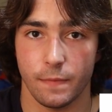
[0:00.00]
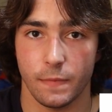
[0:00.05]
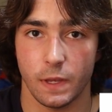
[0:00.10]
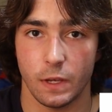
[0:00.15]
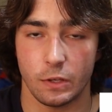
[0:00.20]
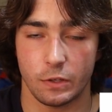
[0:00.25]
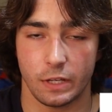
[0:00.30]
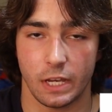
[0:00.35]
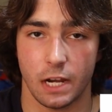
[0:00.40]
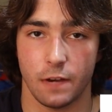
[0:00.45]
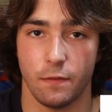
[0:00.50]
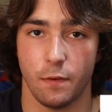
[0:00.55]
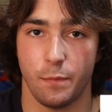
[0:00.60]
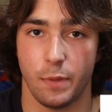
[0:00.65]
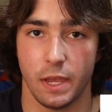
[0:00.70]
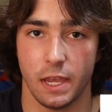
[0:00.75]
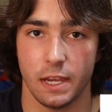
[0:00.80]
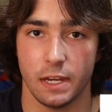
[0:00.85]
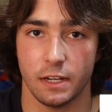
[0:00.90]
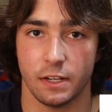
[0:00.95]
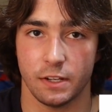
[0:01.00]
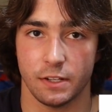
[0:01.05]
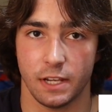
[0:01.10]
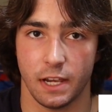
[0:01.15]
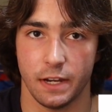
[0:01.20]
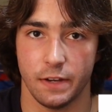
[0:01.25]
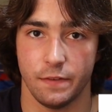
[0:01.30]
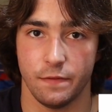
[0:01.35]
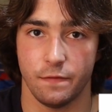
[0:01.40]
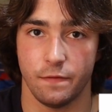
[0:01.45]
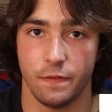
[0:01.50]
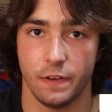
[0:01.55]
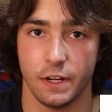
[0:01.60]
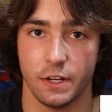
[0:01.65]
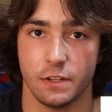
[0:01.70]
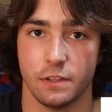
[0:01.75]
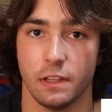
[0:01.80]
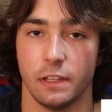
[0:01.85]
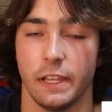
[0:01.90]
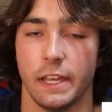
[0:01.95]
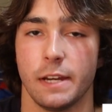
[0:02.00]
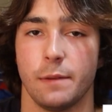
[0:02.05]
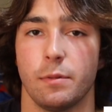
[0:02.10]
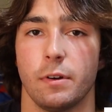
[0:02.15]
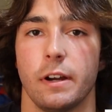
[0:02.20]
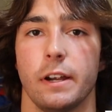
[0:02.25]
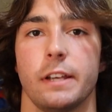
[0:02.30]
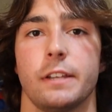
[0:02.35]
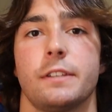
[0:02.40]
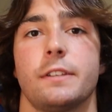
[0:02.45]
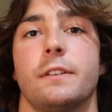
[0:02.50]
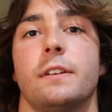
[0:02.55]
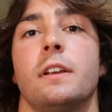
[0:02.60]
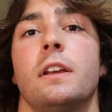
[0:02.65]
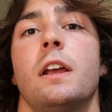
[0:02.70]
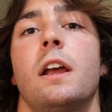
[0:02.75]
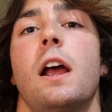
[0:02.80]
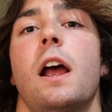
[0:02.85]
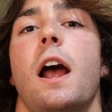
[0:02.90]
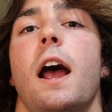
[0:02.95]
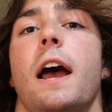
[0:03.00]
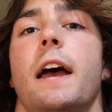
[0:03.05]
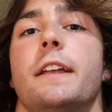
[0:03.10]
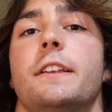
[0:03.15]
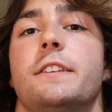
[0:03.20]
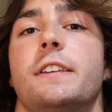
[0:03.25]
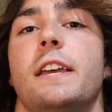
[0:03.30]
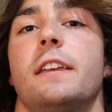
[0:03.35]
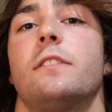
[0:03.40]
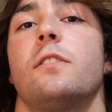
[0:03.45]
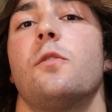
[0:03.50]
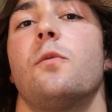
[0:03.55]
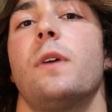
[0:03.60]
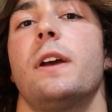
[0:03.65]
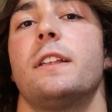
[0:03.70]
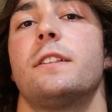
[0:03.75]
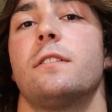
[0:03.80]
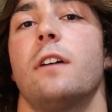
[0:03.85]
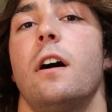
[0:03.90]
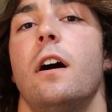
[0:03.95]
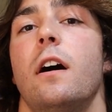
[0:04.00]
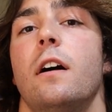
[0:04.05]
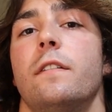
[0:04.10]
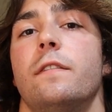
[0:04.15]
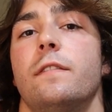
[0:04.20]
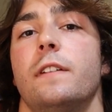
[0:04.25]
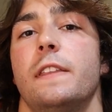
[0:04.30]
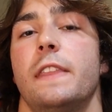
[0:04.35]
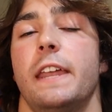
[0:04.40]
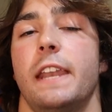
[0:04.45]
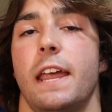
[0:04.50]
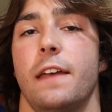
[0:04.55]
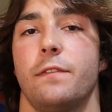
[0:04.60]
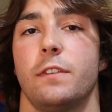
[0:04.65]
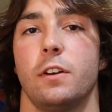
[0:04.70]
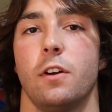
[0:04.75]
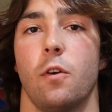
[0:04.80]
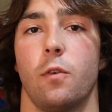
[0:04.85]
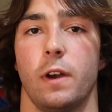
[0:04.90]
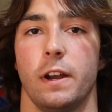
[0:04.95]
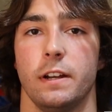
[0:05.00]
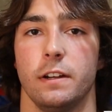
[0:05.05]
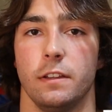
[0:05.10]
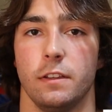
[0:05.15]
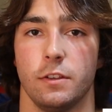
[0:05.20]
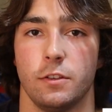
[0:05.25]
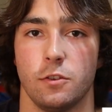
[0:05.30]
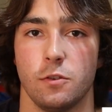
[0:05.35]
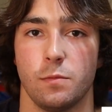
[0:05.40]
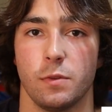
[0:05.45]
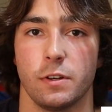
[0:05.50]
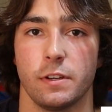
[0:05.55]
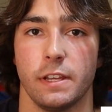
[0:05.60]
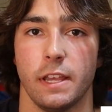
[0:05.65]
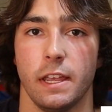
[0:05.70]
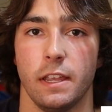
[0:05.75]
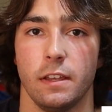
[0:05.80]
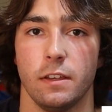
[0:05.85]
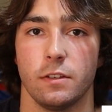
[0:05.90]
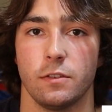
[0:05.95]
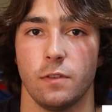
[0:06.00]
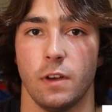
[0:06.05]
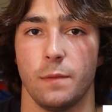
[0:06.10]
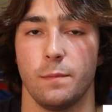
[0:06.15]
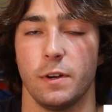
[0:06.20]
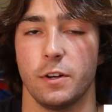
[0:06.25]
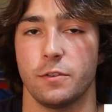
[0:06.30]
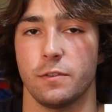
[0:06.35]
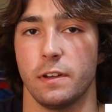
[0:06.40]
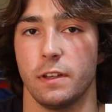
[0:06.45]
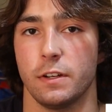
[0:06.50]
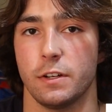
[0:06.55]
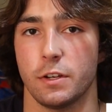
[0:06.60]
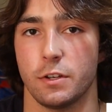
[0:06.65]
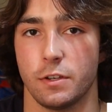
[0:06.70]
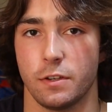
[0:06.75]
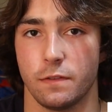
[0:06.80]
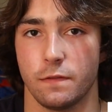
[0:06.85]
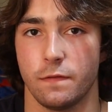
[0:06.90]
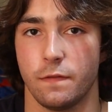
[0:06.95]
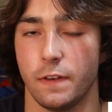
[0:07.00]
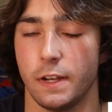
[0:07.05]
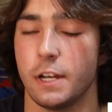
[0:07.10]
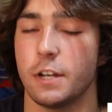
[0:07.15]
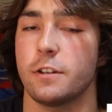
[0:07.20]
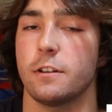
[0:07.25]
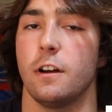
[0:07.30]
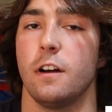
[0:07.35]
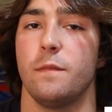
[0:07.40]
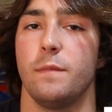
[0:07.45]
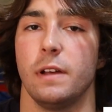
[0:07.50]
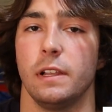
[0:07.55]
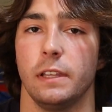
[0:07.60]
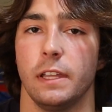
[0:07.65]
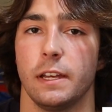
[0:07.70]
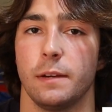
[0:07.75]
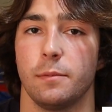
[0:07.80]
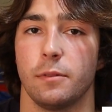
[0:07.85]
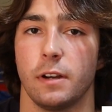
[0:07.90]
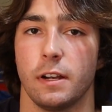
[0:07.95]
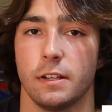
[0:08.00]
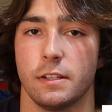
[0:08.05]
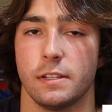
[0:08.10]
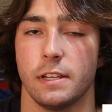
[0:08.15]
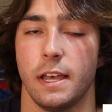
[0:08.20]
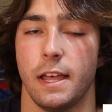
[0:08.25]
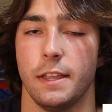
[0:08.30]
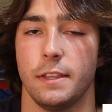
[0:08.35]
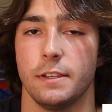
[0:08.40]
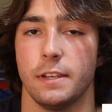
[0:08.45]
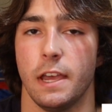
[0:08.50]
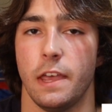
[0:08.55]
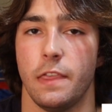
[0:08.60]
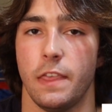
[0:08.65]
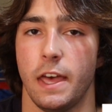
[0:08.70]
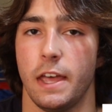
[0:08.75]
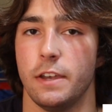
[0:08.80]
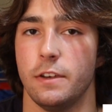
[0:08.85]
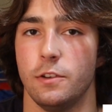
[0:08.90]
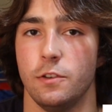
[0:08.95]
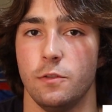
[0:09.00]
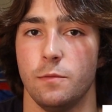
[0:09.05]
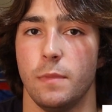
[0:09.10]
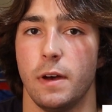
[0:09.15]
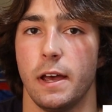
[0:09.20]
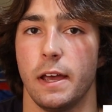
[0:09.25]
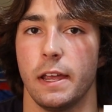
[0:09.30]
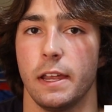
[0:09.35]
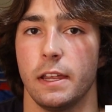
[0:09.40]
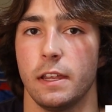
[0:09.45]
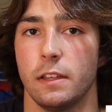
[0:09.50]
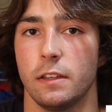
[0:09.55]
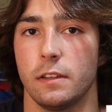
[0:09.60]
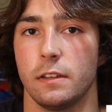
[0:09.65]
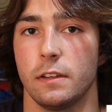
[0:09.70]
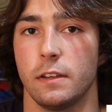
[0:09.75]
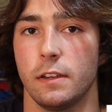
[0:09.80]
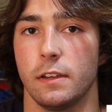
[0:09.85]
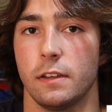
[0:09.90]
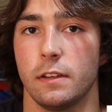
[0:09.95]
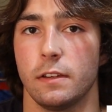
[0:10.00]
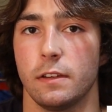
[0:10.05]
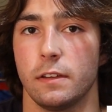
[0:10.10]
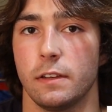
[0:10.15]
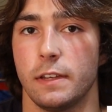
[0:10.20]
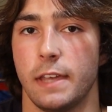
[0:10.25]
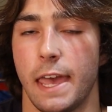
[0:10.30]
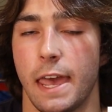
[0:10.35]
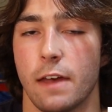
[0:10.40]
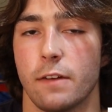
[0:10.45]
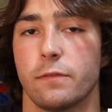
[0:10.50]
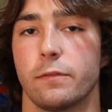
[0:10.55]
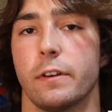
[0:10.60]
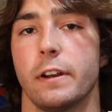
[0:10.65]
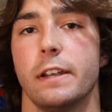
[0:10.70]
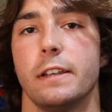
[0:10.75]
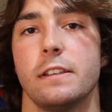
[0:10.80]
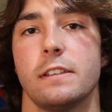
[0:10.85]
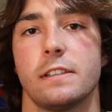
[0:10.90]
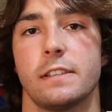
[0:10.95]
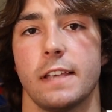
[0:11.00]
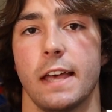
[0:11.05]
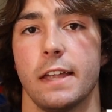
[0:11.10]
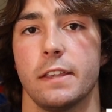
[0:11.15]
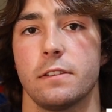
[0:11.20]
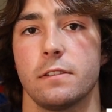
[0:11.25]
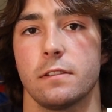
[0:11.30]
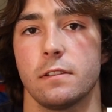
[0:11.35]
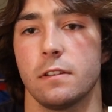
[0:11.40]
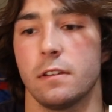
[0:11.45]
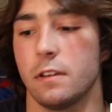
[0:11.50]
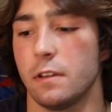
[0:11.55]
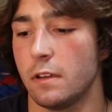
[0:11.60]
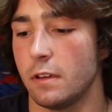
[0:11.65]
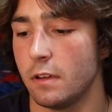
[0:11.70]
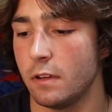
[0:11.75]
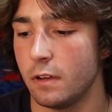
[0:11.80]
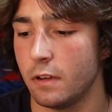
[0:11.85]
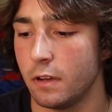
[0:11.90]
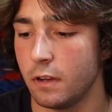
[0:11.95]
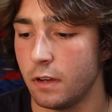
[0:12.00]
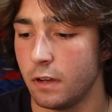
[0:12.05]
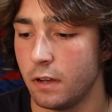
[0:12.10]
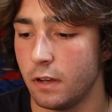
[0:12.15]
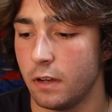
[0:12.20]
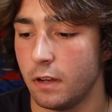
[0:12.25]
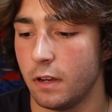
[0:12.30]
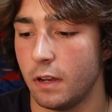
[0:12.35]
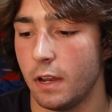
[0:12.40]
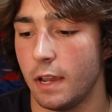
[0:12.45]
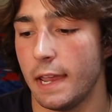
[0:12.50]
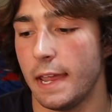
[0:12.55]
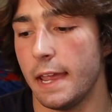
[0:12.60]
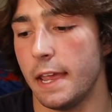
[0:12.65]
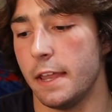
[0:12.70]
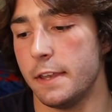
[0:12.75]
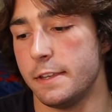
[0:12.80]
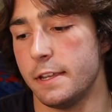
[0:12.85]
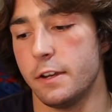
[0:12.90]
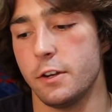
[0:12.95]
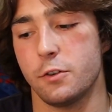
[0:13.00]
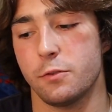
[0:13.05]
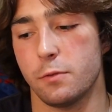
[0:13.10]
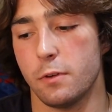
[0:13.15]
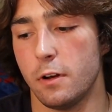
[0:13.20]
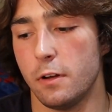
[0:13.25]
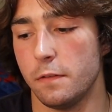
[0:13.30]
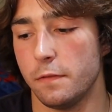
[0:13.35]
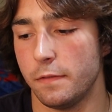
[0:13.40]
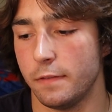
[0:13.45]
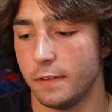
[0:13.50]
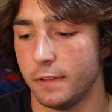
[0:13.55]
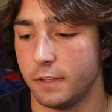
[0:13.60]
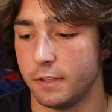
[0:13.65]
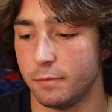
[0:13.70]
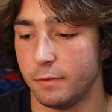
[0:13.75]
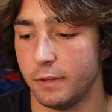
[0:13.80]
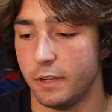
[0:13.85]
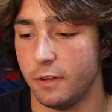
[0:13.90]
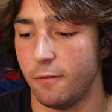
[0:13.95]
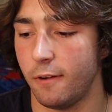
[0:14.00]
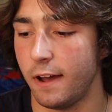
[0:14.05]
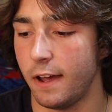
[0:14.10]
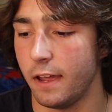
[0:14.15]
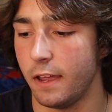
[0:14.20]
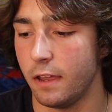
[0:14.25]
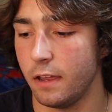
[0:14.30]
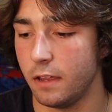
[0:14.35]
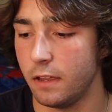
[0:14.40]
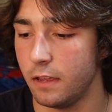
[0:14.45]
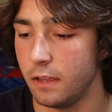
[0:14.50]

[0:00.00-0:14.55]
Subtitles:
it's kind of a pain because I'd finish the leg press, I'd take the weights off and then have to go right into the superset. So I'd much rather just finish off my leg press sets and then do my calf raise sets. And 10 to 12, explained why.